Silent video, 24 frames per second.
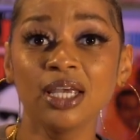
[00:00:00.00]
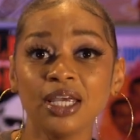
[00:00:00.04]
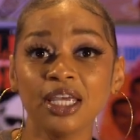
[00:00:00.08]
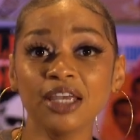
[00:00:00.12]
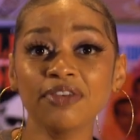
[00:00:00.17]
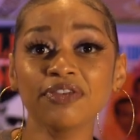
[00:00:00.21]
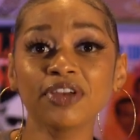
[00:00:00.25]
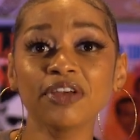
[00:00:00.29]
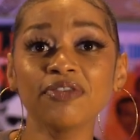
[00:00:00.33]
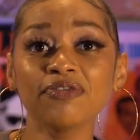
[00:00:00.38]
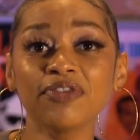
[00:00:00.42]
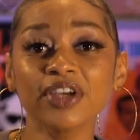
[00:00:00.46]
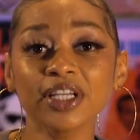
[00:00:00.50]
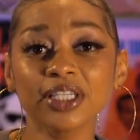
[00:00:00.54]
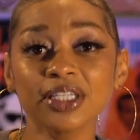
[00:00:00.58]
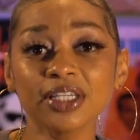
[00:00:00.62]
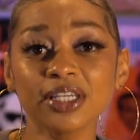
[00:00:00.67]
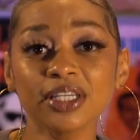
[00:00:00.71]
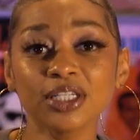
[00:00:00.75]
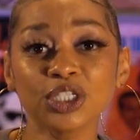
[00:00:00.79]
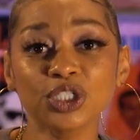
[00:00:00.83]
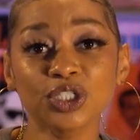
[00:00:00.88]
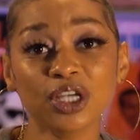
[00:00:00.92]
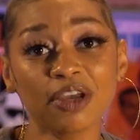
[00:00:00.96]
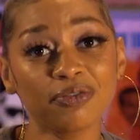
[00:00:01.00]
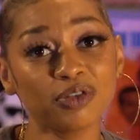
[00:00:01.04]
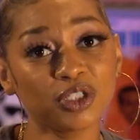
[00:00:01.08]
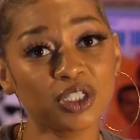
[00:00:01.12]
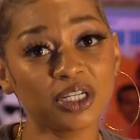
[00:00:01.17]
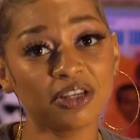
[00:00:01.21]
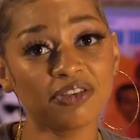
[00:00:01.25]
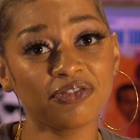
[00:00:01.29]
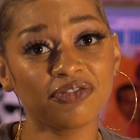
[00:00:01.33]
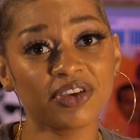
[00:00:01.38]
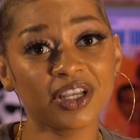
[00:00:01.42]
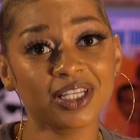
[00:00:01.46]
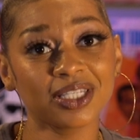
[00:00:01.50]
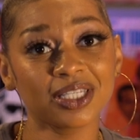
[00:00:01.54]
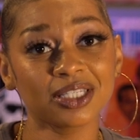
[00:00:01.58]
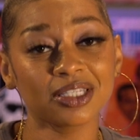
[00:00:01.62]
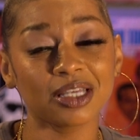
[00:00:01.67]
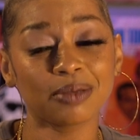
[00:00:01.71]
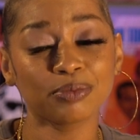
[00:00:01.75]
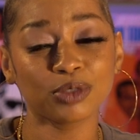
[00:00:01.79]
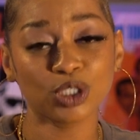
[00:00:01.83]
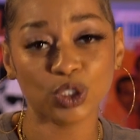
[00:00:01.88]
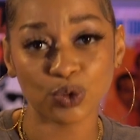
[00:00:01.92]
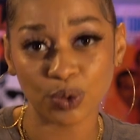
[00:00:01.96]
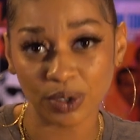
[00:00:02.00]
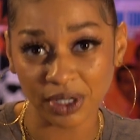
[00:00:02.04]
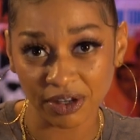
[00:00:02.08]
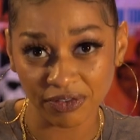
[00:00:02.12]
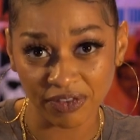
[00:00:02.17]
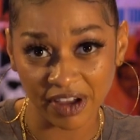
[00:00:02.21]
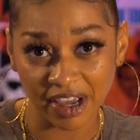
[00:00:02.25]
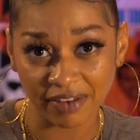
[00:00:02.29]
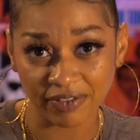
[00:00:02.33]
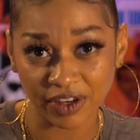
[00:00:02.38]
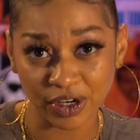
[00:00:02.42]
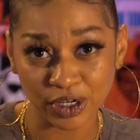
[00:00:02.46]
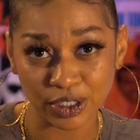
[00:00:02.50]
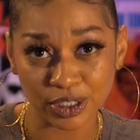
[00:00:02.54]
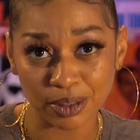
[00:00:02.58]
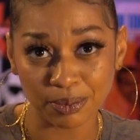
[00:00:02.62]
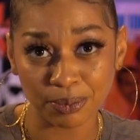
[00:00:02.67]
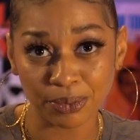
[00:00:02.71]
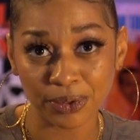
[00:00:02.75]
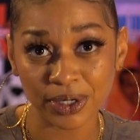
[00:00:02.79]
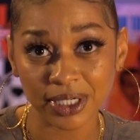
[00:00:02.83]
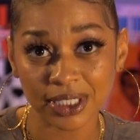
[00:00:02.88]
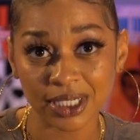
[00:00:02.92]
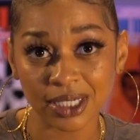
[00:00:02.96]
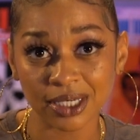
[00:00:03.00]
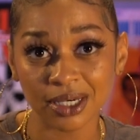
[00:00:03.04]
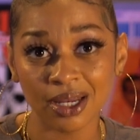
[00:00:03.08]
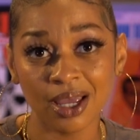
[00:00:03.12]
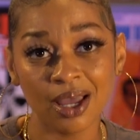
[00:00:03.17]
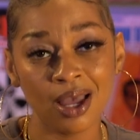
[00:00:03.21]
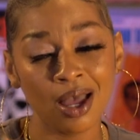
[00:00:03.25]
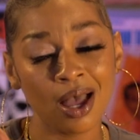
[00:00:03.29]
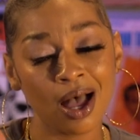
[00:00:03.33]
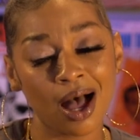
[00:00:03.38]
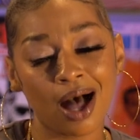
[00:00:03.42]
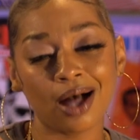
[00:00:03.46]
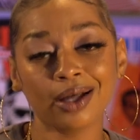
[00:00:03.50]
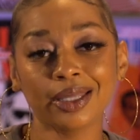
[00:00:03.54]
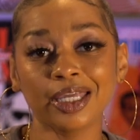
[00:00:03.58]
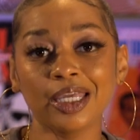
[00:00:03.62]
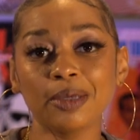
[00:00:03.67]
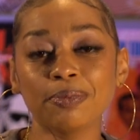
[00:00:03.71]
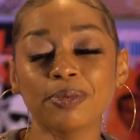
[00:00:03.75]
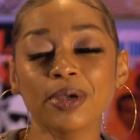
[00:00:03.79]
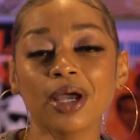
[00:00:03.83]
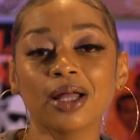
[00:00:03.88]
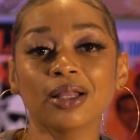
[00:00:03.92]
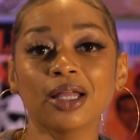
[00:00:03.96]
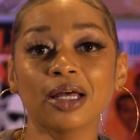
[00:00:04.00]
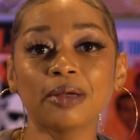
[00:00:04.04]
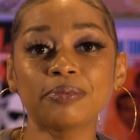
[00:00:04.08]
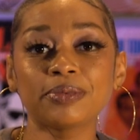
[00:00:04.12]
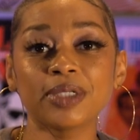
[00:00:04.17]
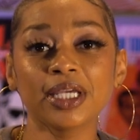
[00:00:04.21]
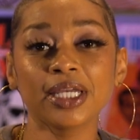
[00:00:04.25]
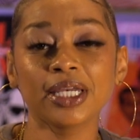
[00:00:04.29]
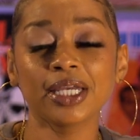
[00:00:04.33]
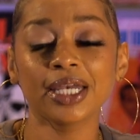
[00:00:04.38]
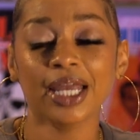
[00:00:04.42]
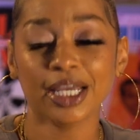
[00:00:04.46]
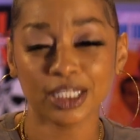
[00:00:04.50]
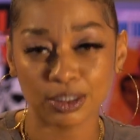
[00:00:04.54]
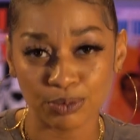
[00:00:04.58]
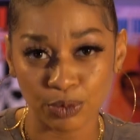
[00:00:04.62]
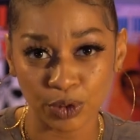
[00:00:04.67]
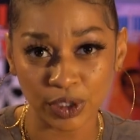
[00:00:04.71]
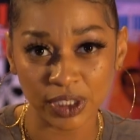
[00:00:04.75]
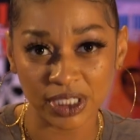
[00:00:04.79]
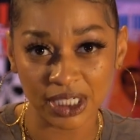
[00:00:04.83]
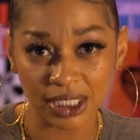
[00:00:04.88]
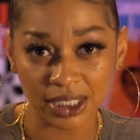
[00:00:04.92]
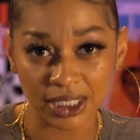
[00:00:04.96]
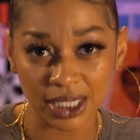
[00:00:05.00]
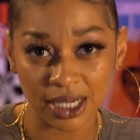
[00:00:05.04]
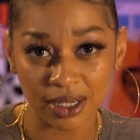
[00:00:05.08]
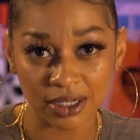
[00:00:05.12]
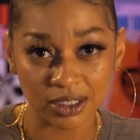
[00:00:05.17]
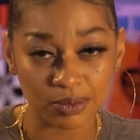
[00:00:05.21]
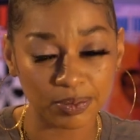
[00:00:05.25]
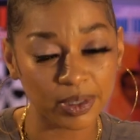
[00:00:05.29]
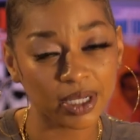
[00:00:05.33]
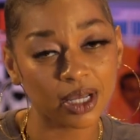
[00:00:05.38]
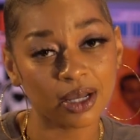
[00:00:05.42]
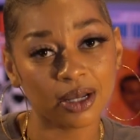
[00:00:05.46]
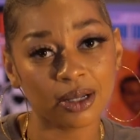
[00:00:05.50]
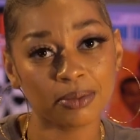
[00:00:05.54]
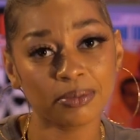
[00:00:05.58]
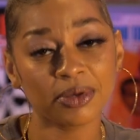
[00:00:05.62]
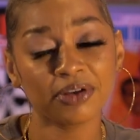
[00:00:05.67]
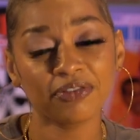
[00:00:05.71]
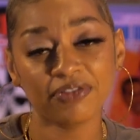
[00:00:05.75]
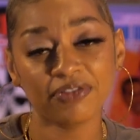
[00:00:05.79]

If convicted, Sheff G faces up to 25 years in prison. I'll keep y'all updated as more details become